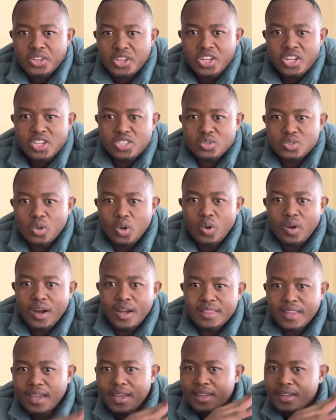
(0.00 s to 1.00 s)
it is no longer
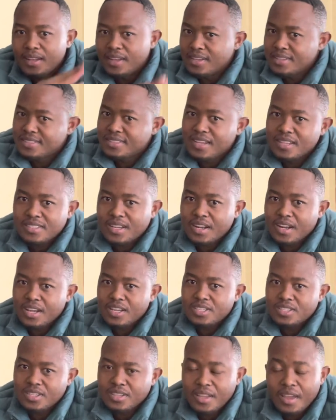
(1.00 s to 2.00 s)
there. Let's just
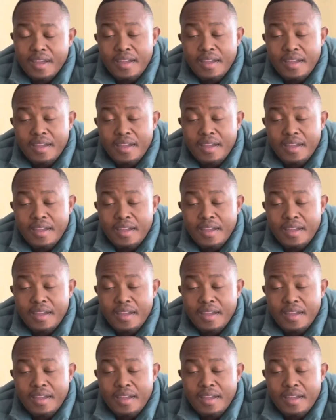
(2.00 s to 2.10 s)
scratch it.